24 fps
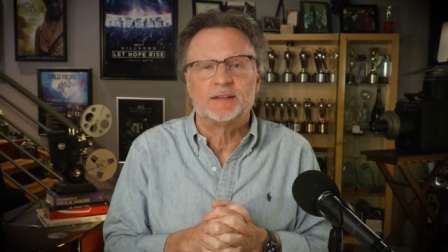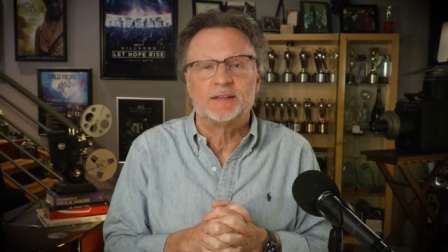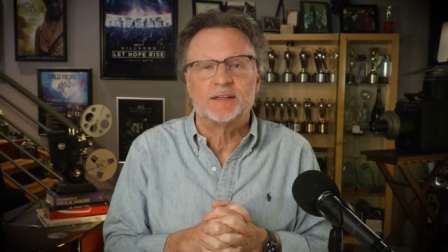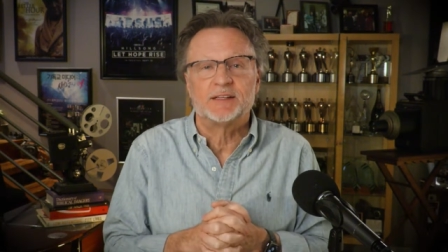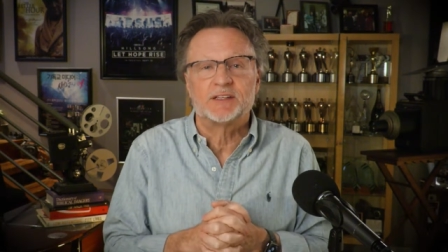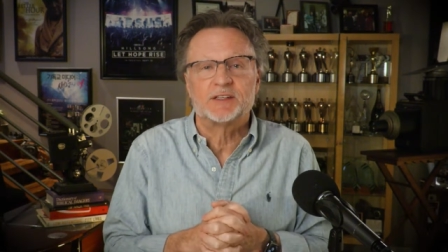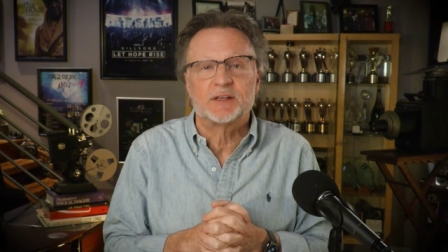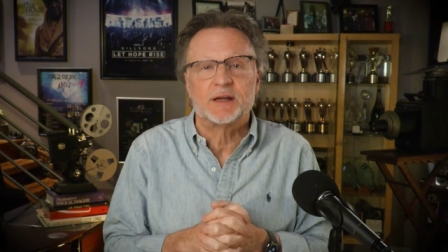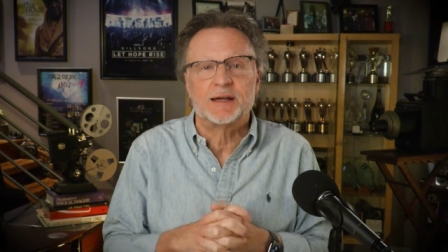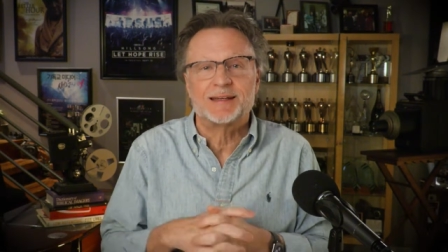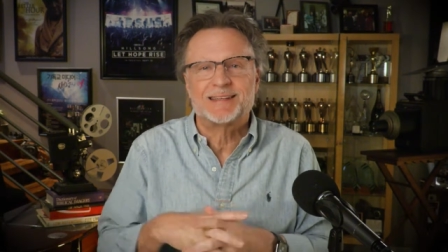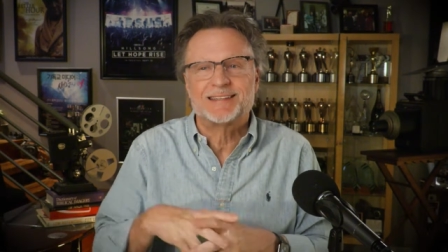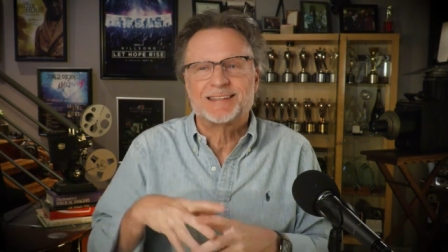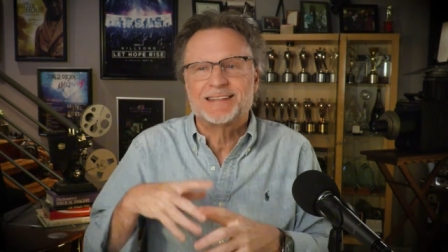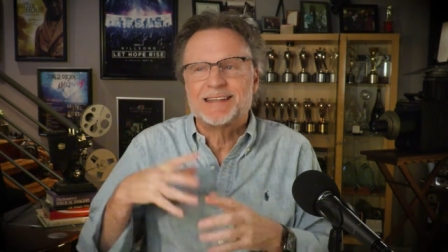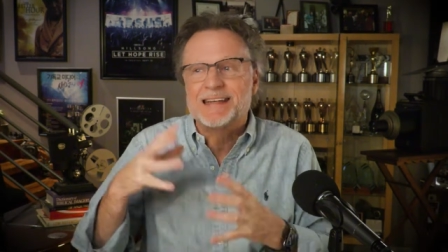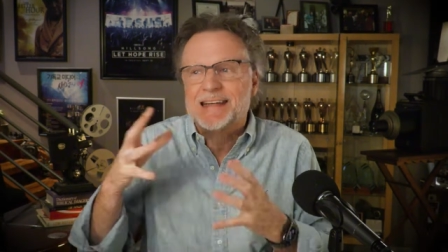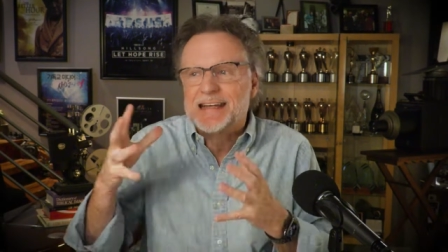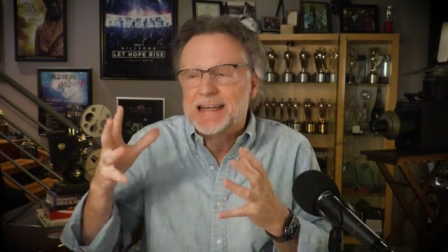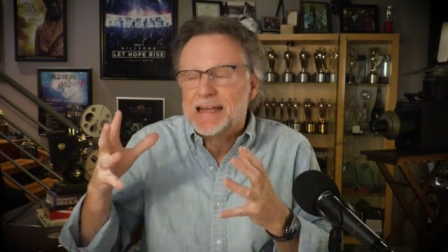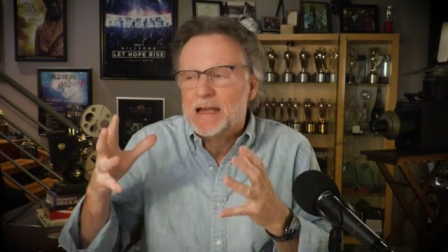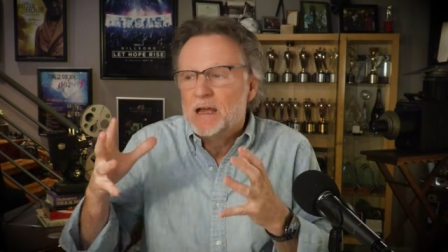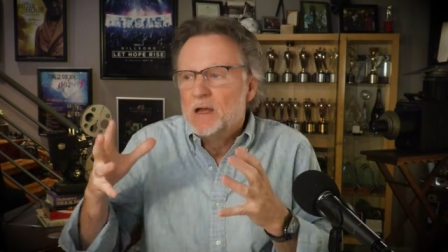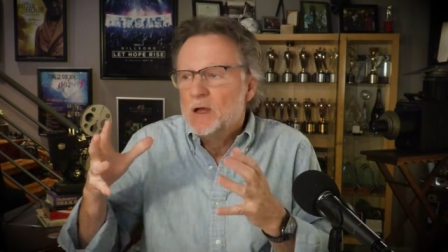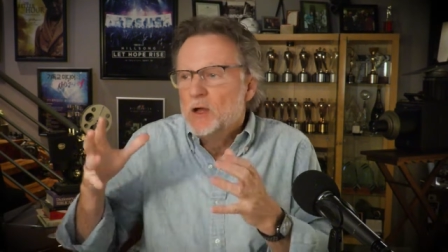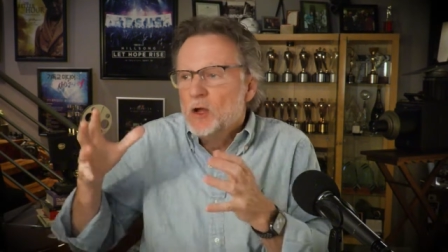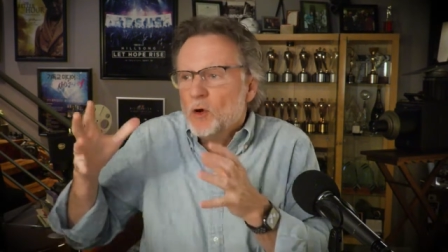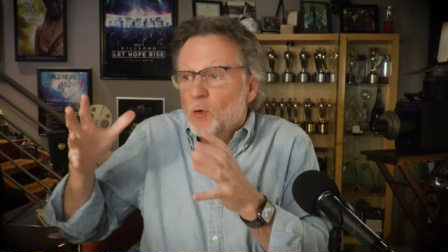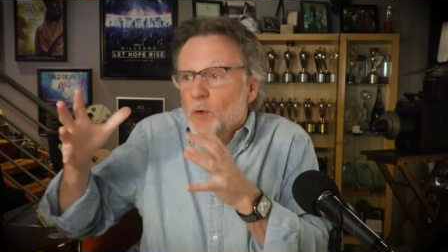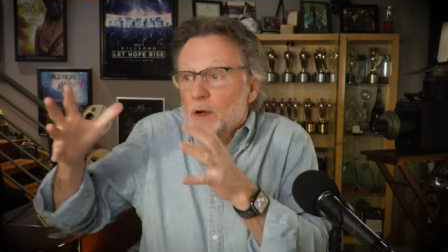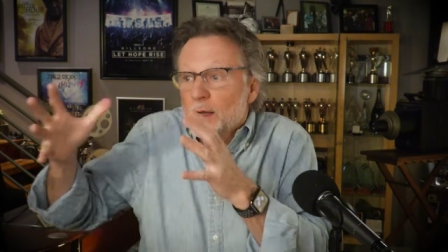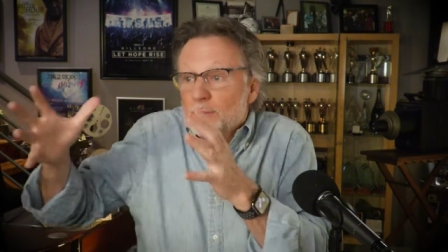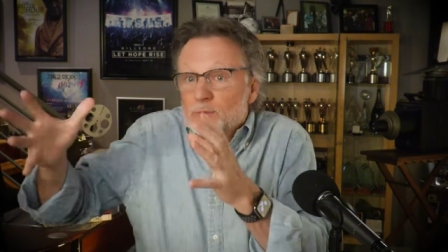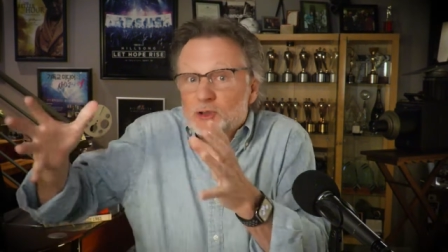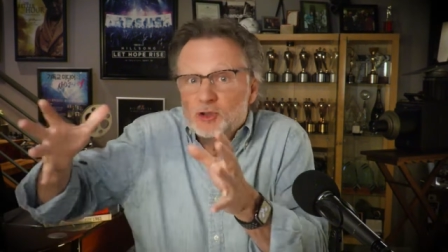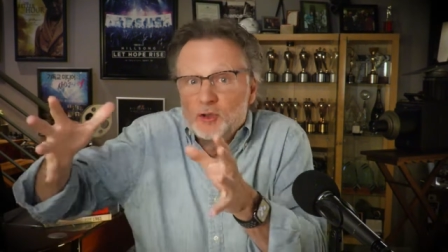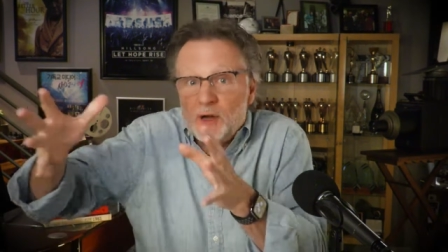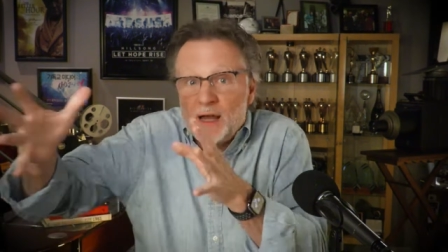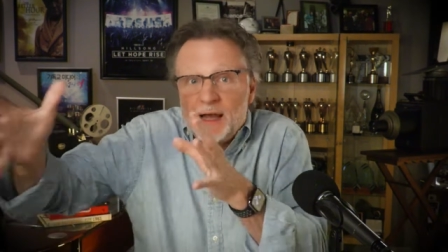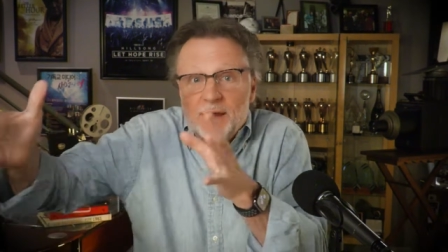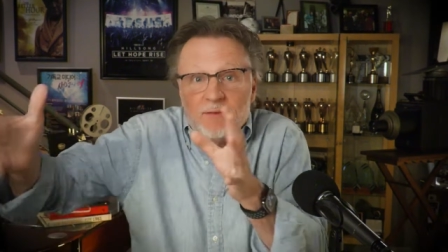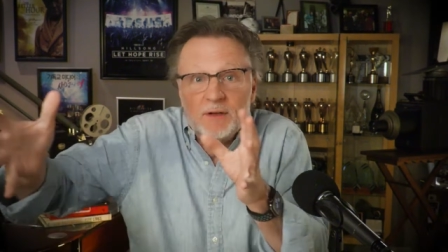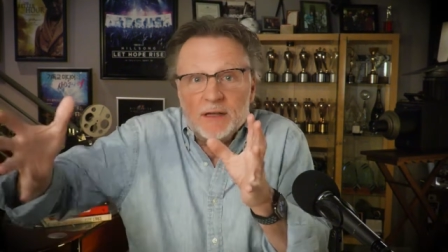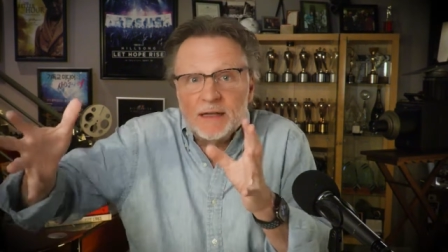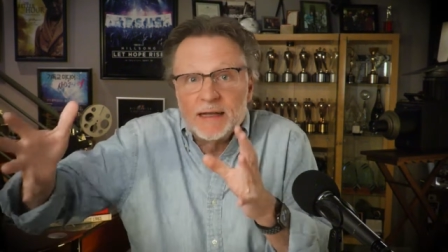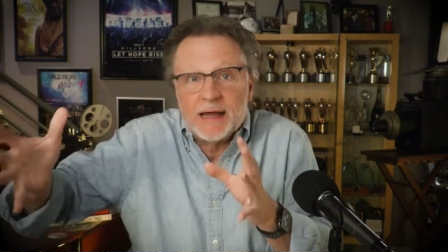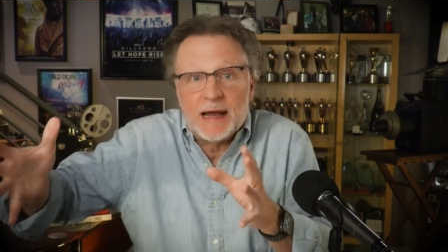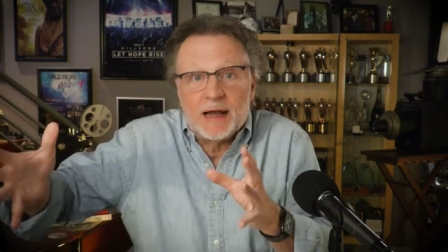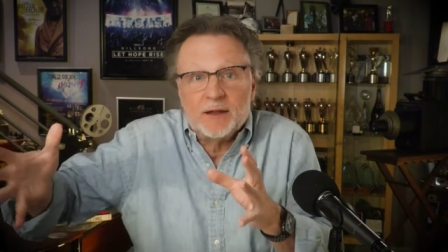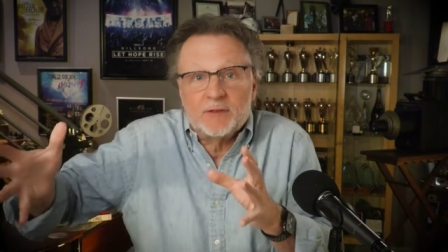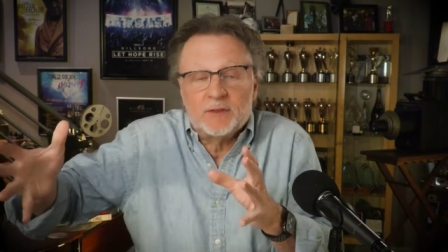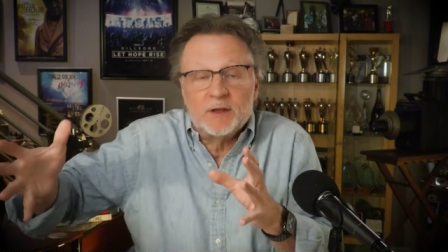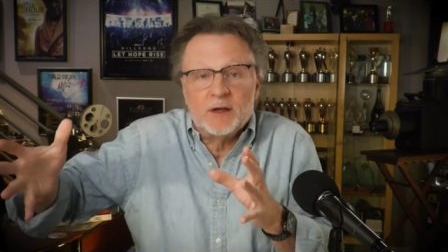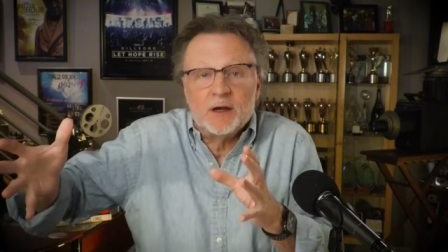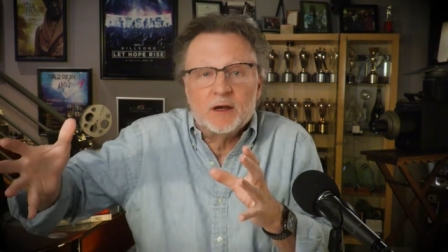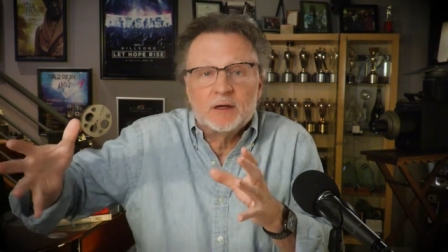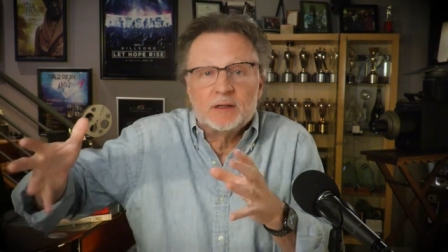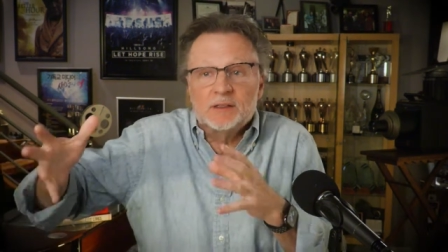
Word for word: this that I see when I'm traveling out there,